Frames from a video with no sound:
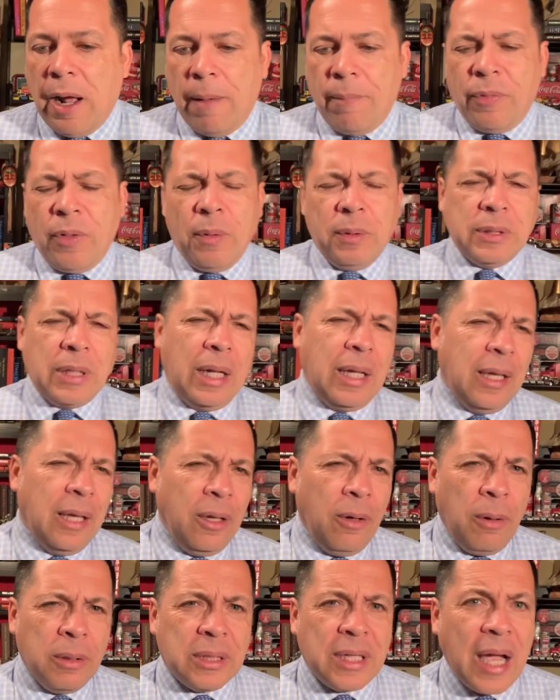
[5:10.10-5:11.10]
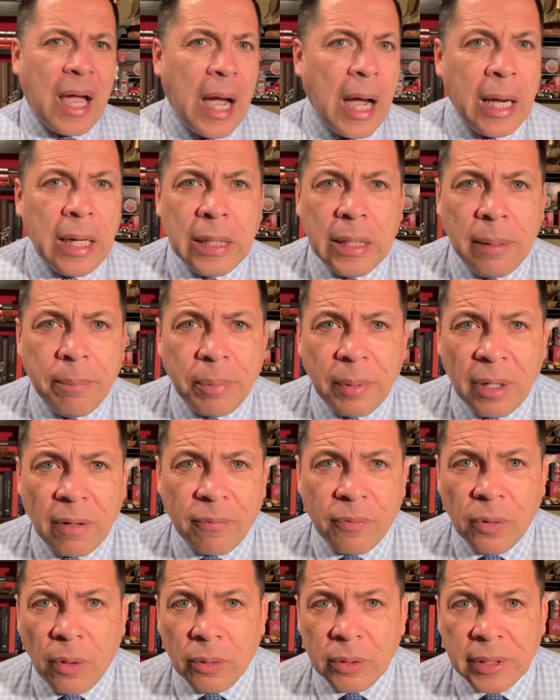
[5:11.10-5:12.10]
There was a little tiny bit
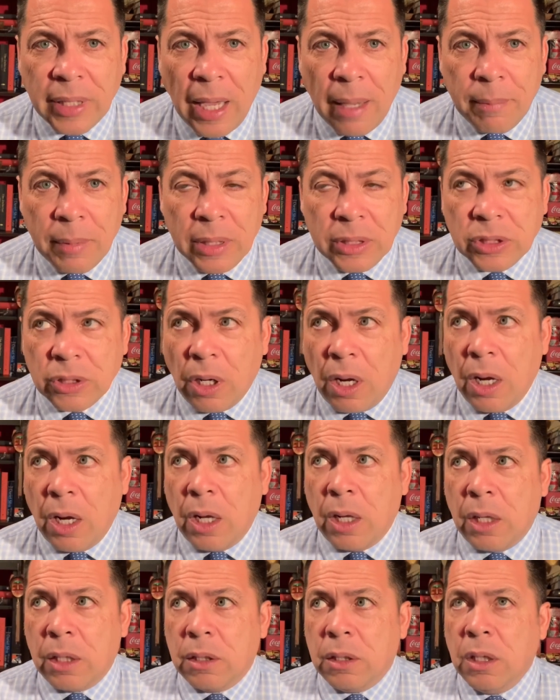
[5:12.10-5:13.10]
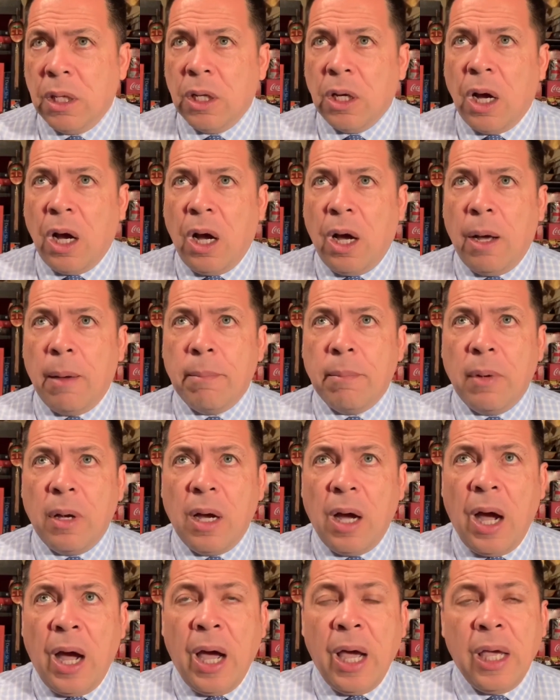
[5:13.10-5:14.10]
of road damage on
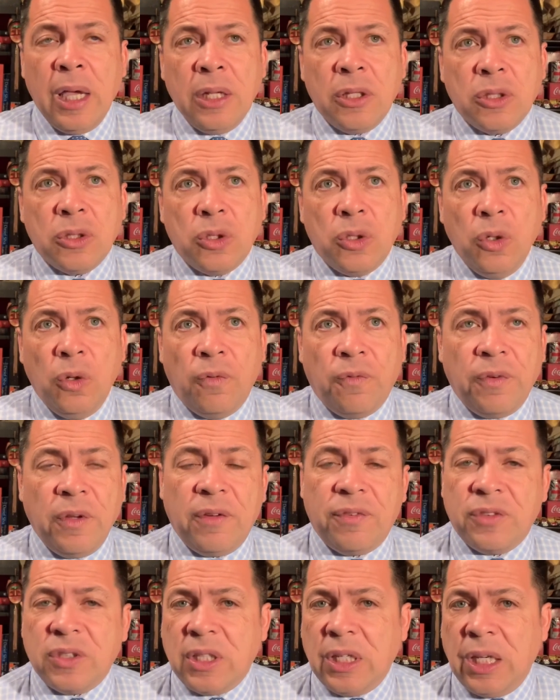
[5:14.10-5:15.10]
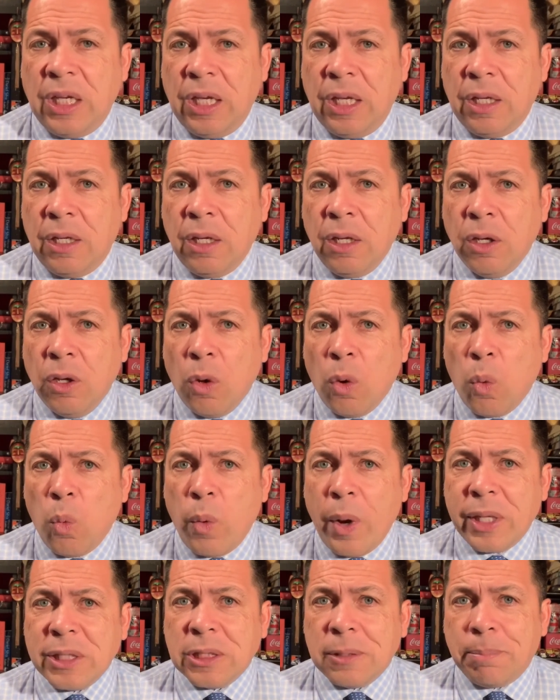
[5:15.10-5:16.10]
I-215
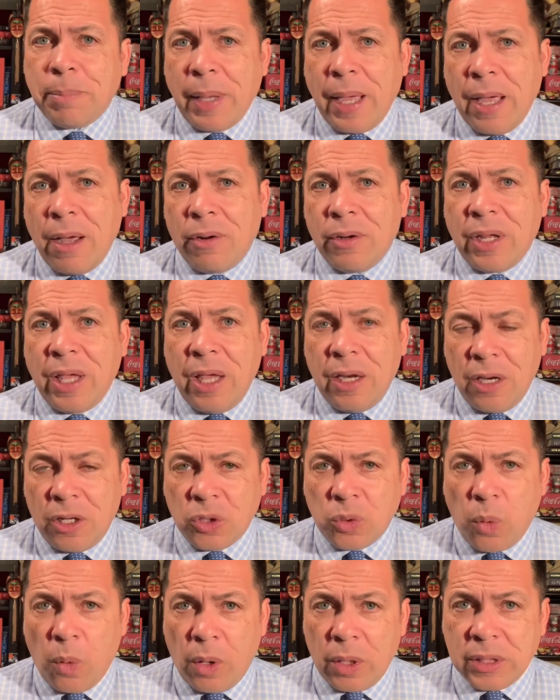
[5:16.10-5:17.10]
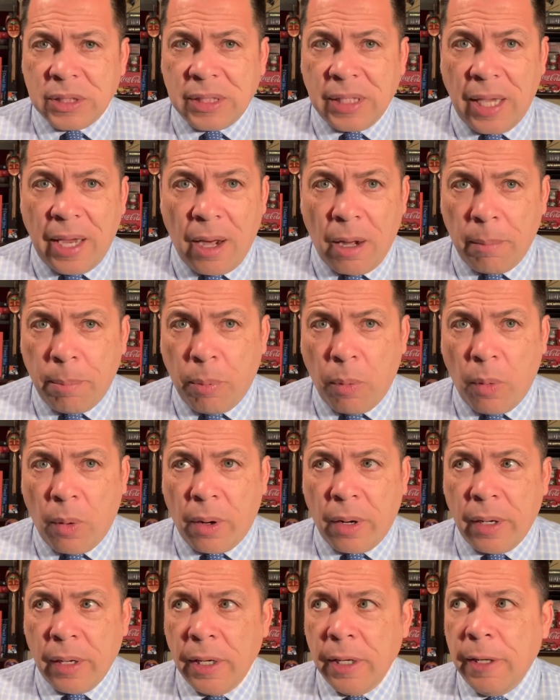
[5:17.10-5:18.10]
westbound headed towards the
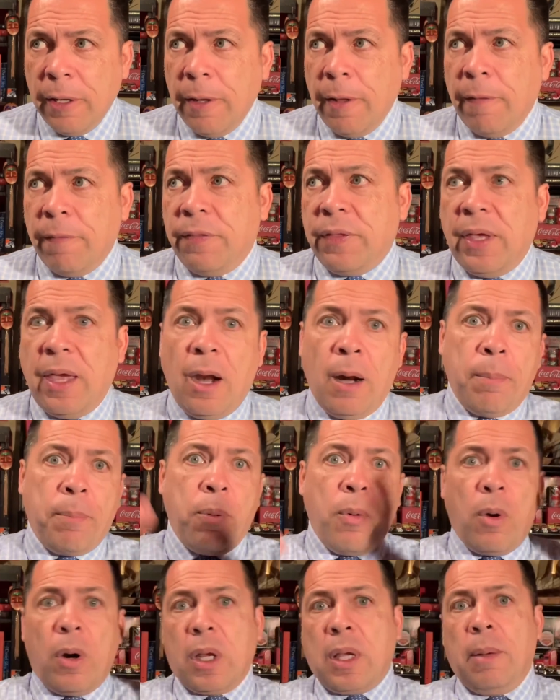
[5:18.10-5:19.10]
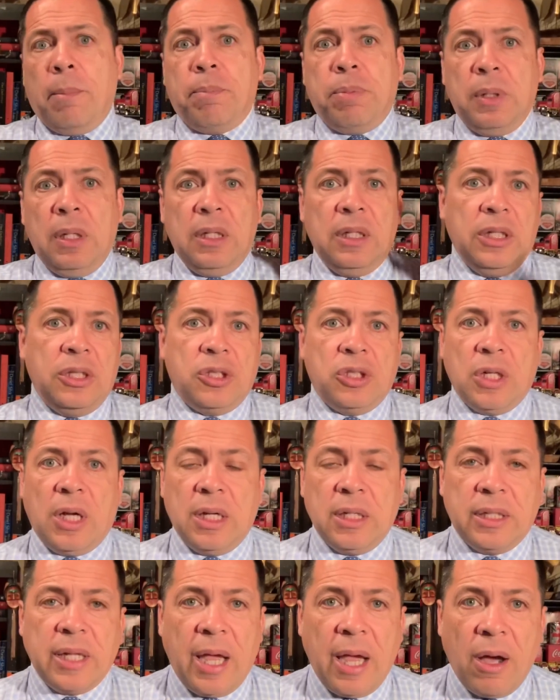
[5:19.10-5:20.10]
airport. The airport completely
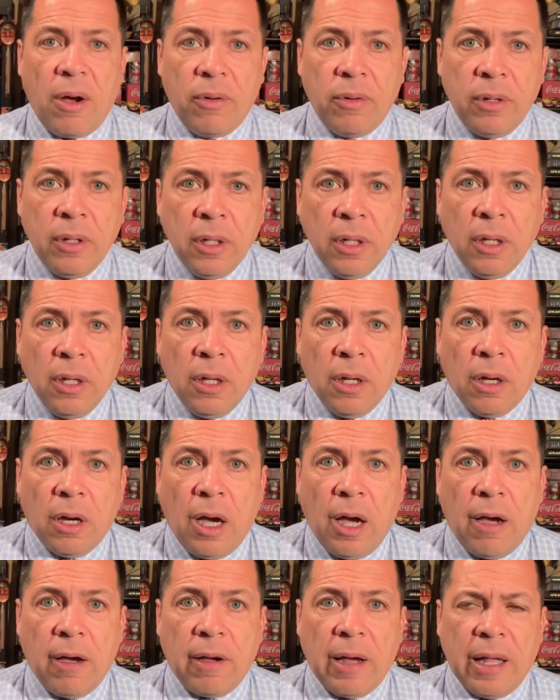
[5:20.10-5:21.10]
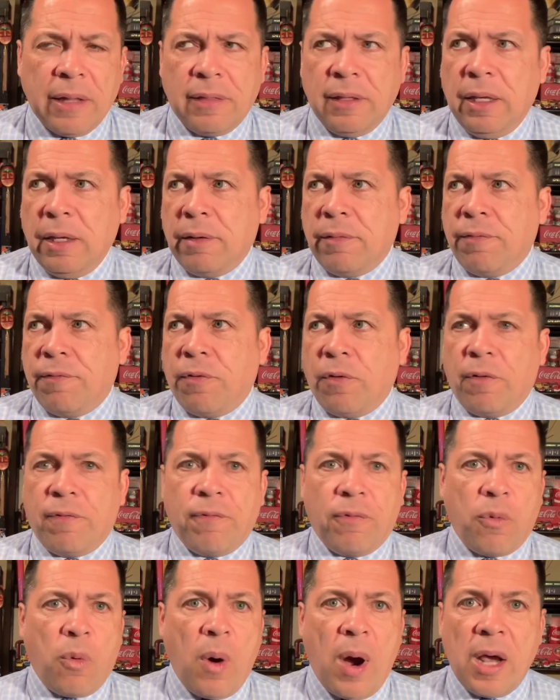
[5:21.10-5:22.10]
shut down, I think, for
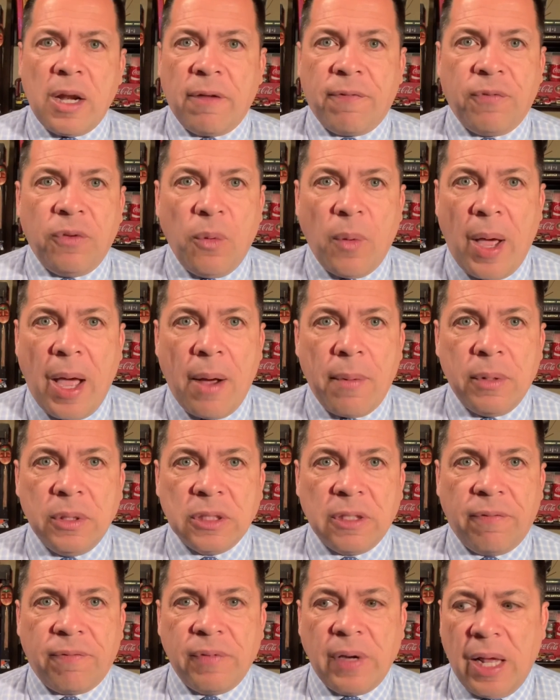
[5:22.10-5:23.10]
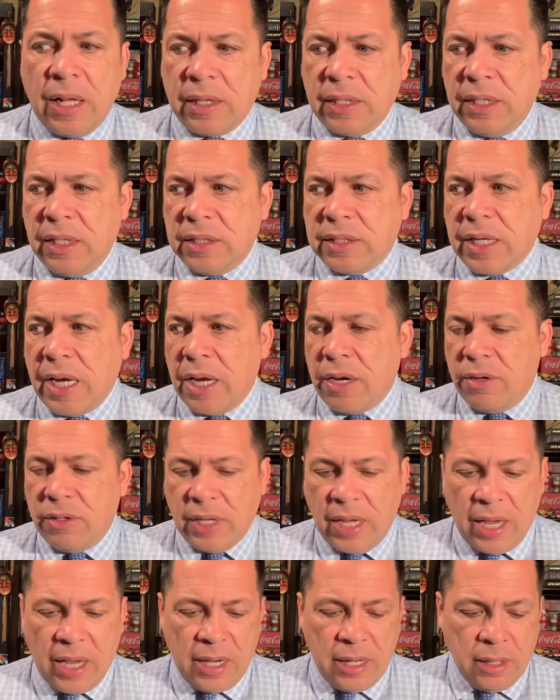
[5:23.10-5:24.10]
quite a few hours, if not the entire
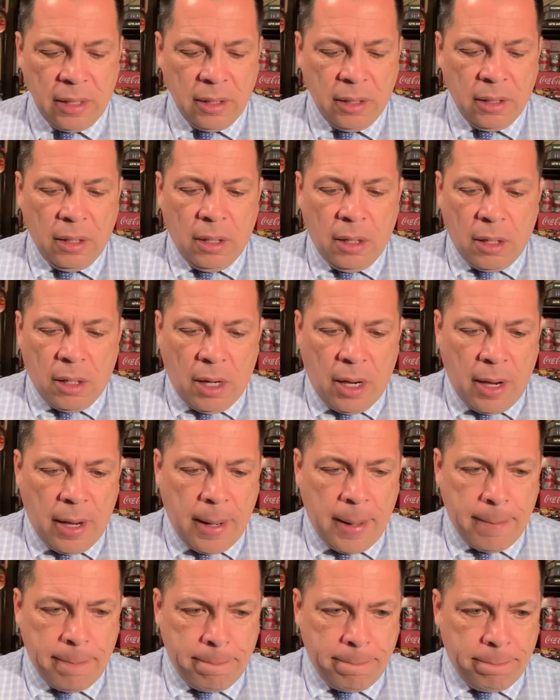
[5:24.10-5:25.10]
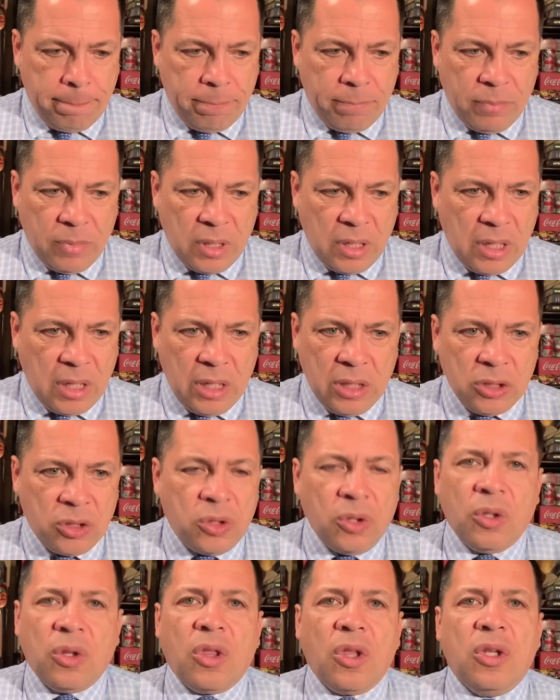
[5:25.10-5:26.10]
day.
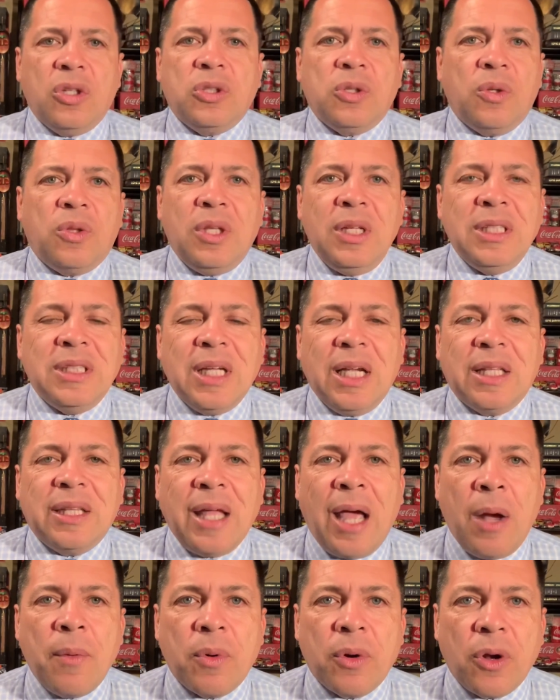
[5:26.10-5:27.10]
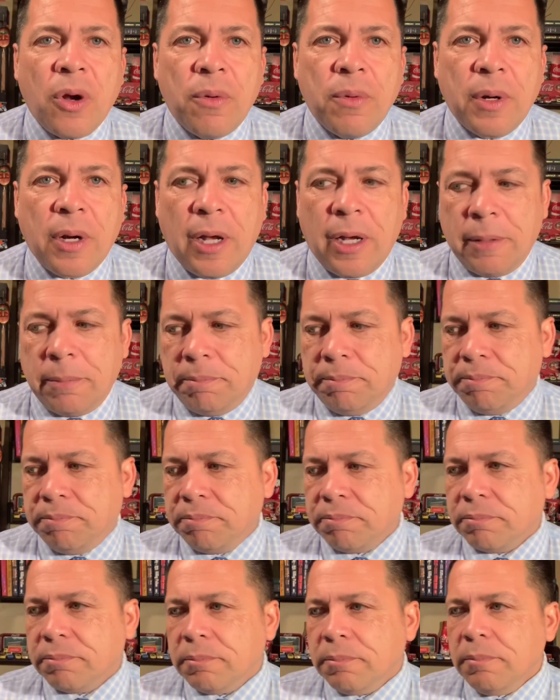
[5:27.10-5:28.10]
So things like that were going on.
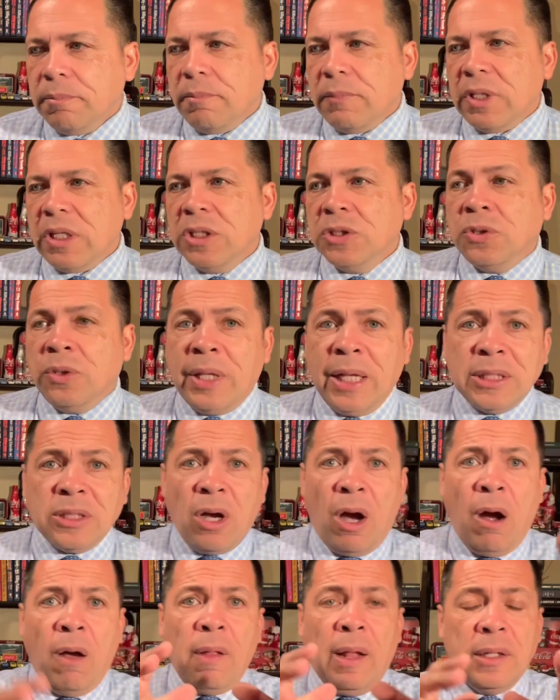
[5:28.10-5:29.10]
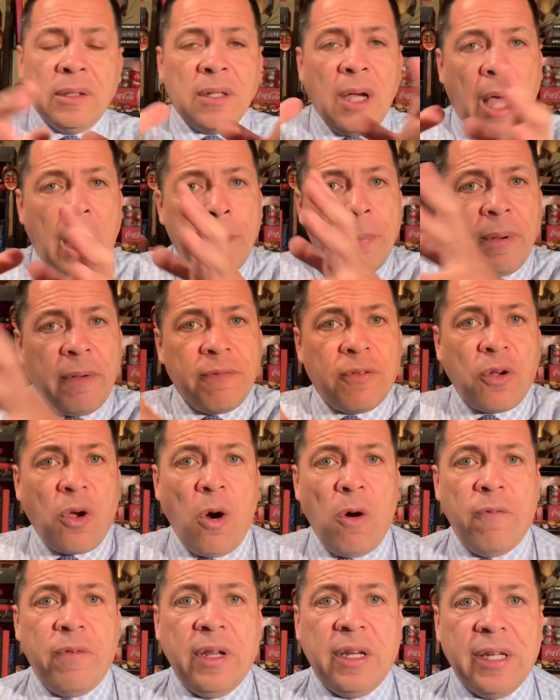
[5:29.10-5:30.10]
So that's all on top of
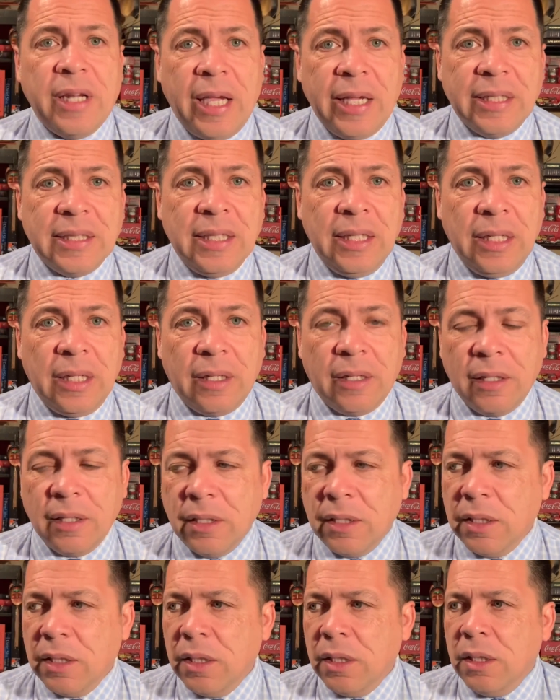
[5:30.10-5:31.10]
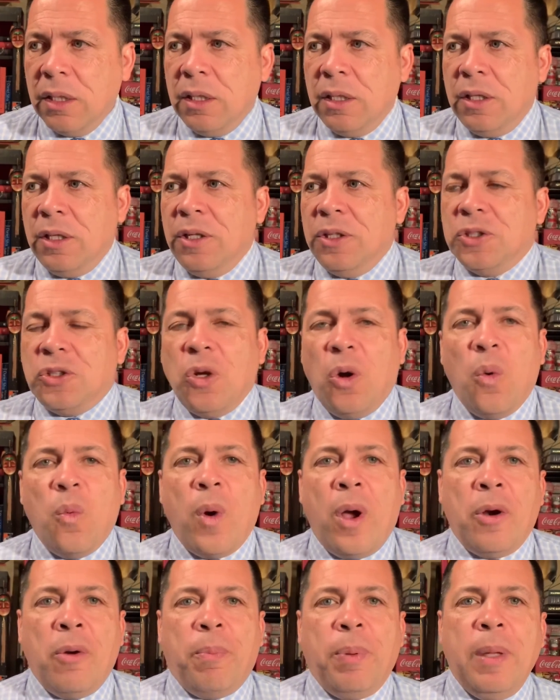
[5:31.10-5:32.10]
COVID-19. So
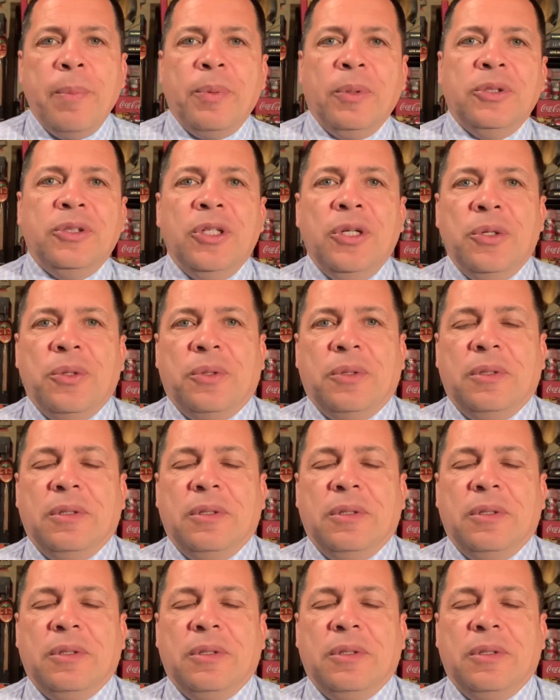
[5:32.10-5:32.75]
what do people do?